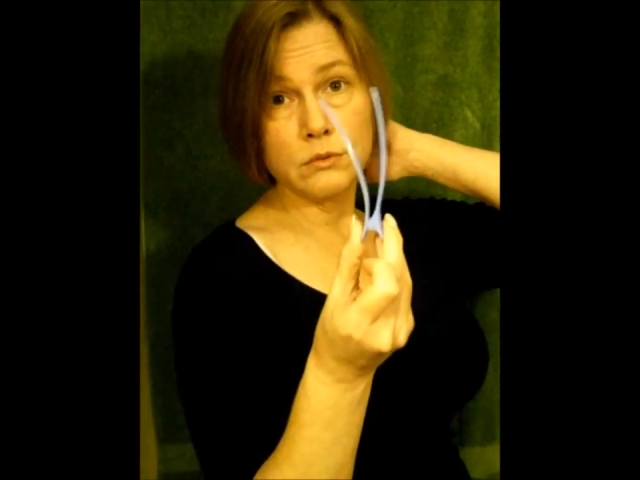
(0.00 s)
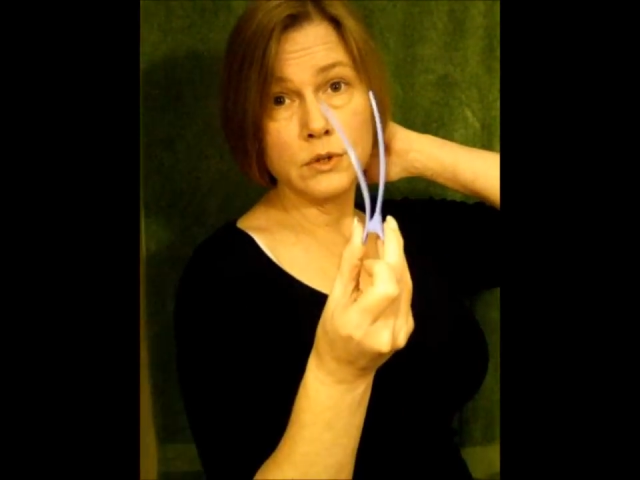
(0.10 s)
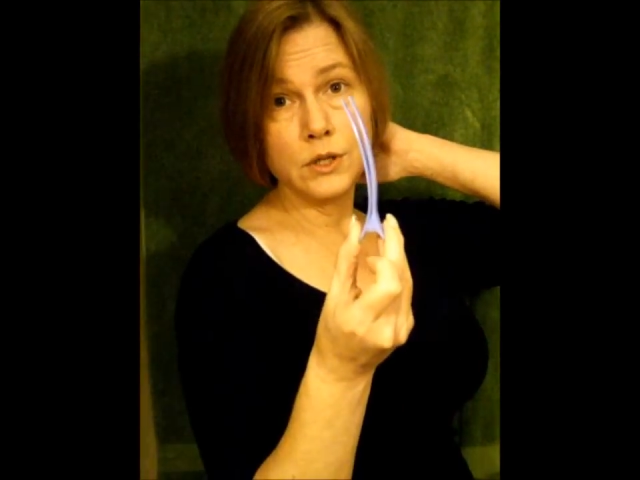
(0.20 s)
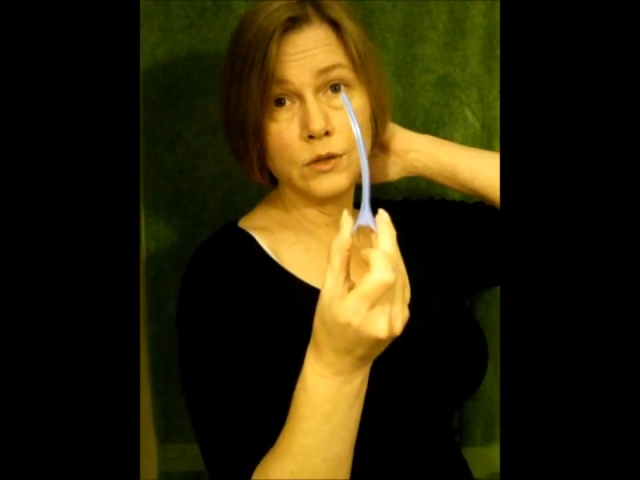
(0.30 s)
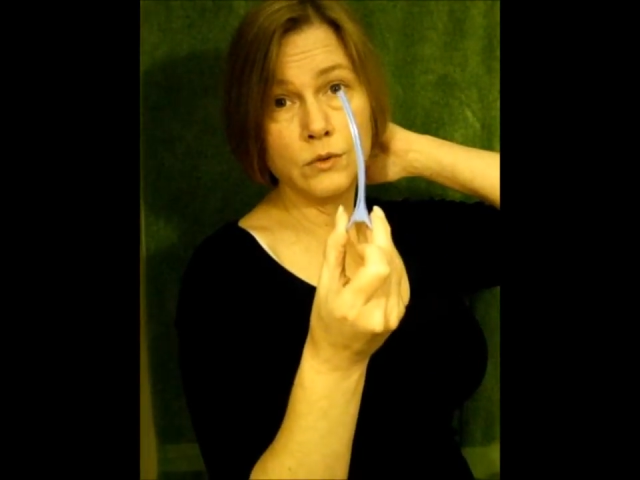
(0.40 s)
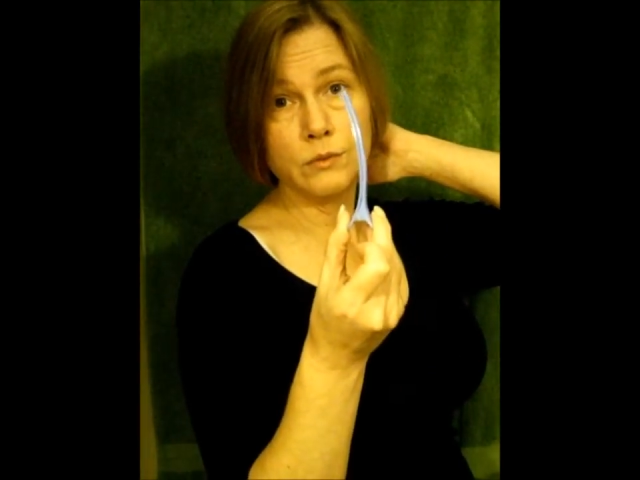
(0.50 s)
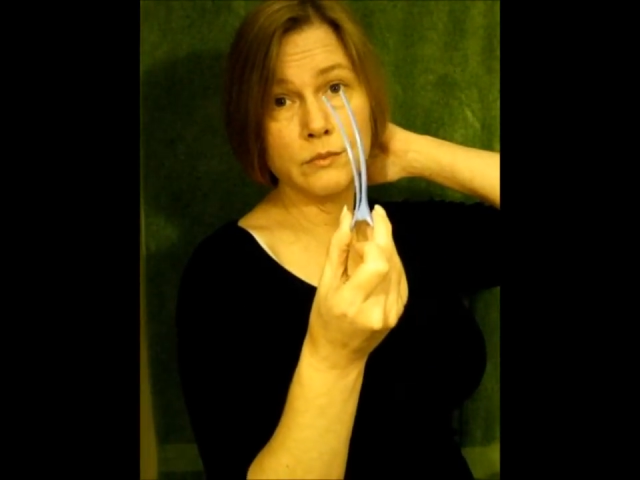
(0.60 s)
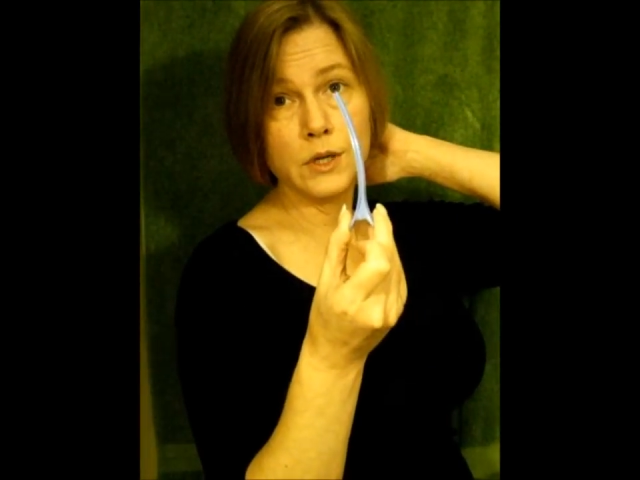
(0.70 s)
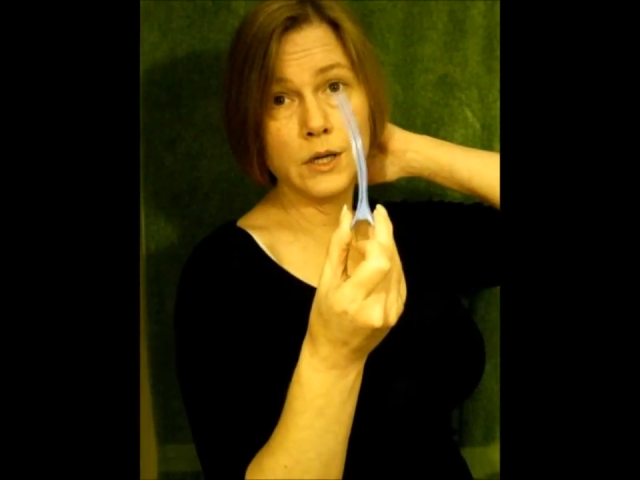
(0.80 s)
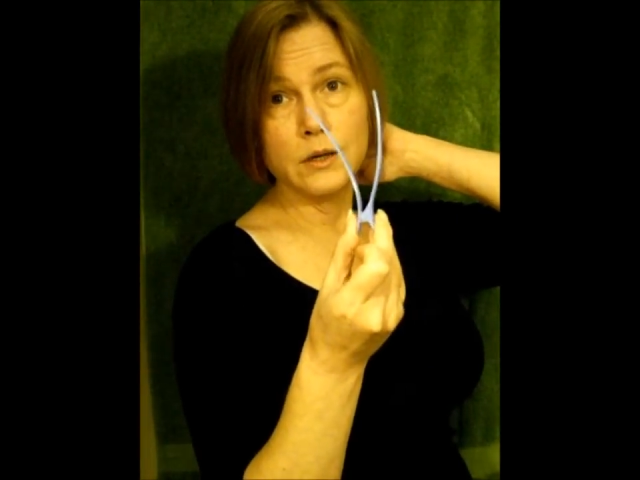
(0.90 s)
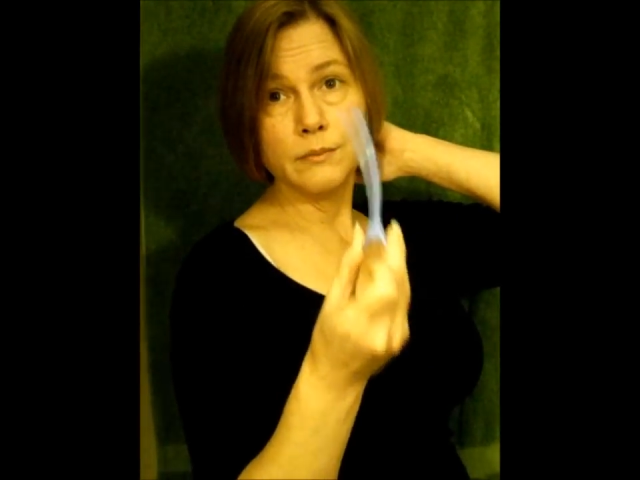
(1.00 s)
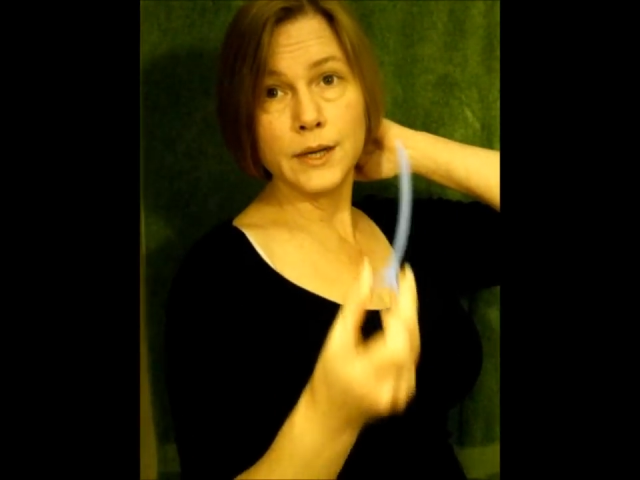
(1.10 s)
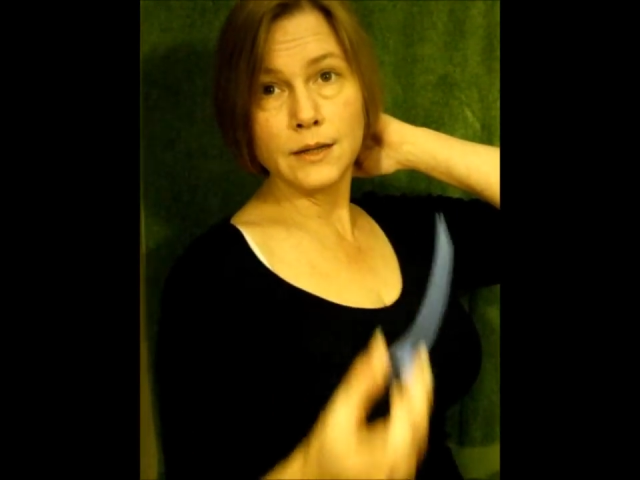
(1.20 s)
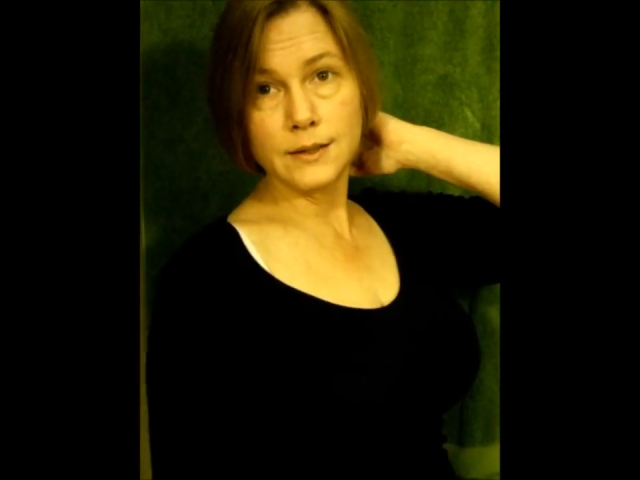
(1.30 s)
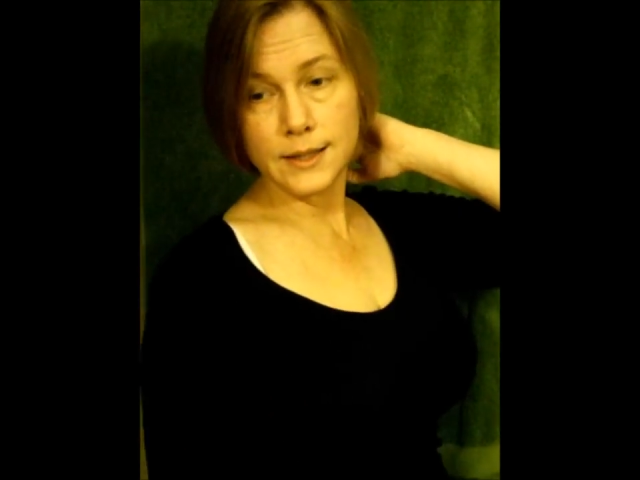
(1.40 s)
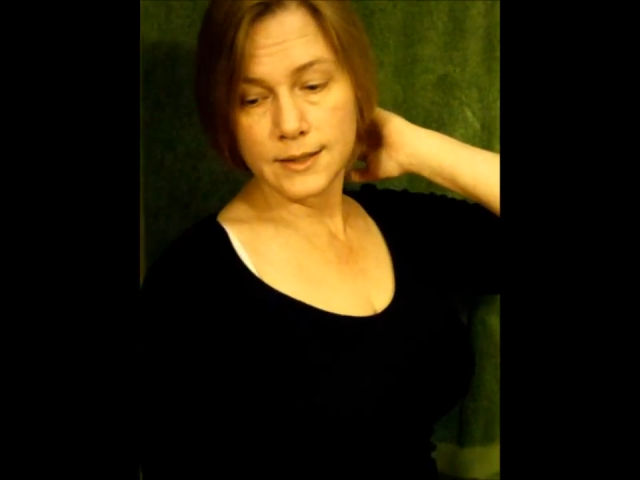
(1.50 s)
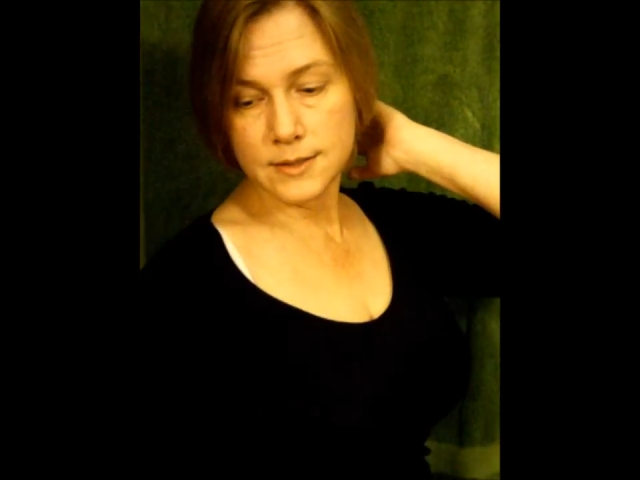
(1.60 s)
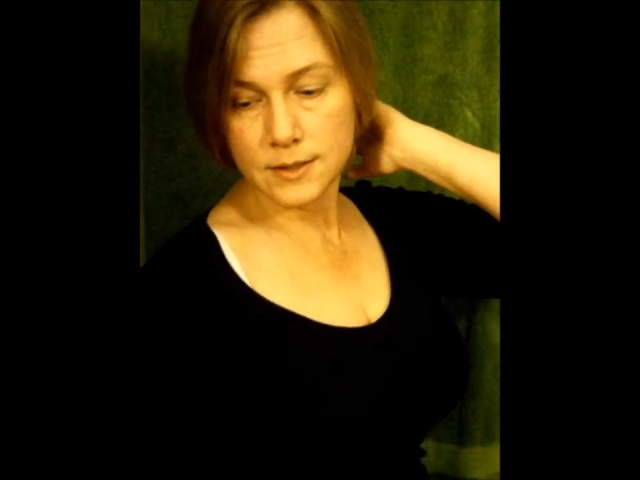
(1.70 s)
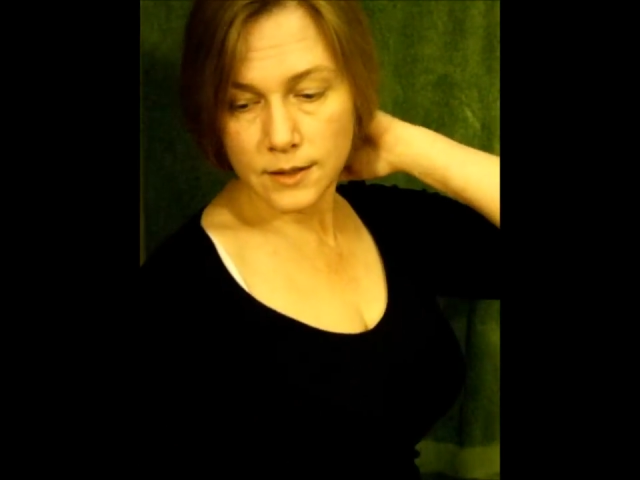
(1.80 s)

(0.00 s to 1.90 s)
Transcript: you know, metal things,